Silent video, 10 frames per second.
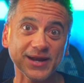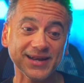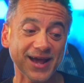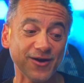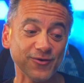
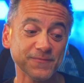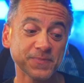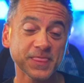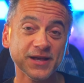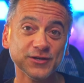now.
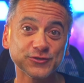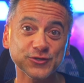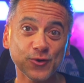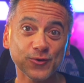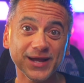
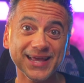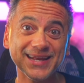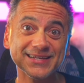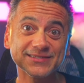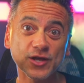So it
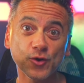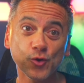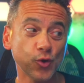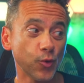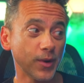is
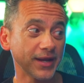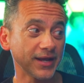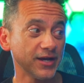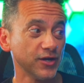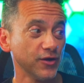going
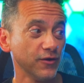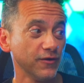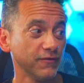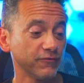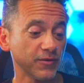
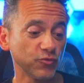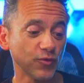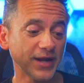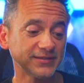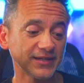from
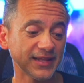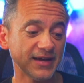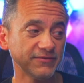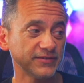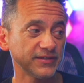right to
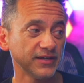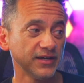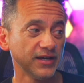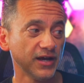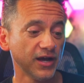left,
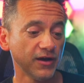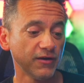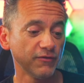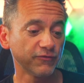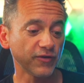
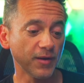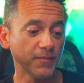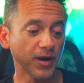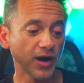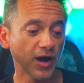
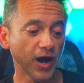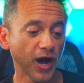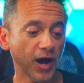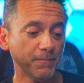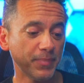from
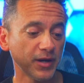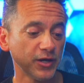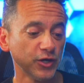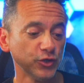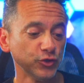up
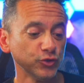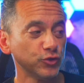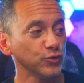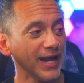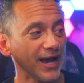
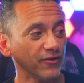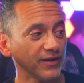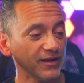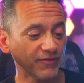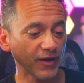to down
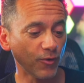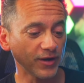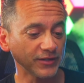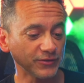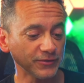if I
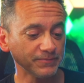wanted to.